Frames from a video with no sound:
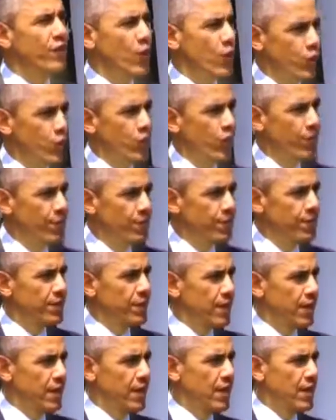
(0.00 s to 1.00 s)
future
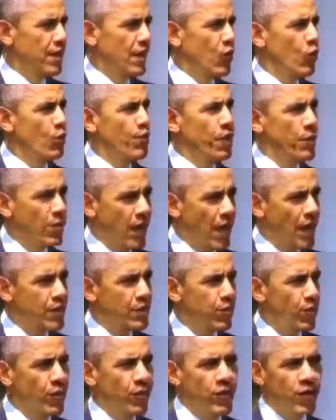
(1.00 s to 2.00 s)
it will be
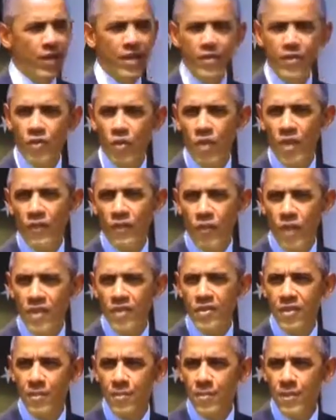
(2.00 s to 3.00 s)
possible for the historic
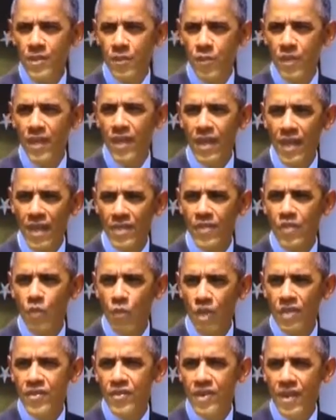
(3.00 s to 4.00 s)
friendship between us
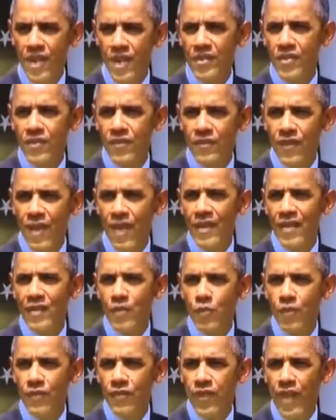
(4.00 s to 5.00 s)
once again to find
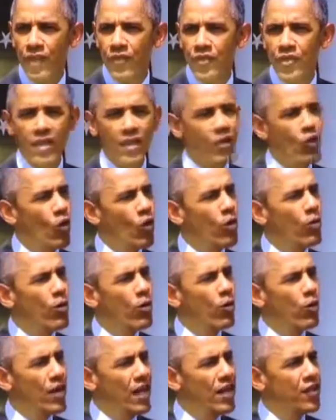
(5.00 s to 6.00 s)
its reflection in
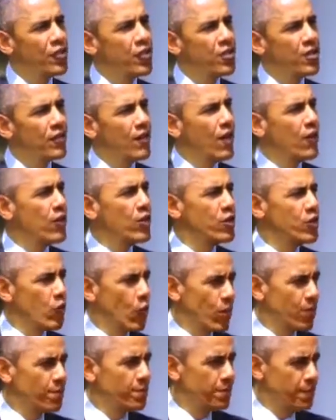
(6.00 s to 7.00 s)
normal relations of every
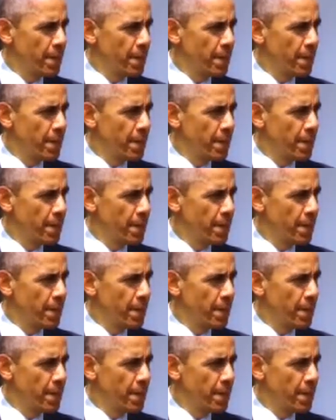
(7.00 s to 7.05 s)
sort."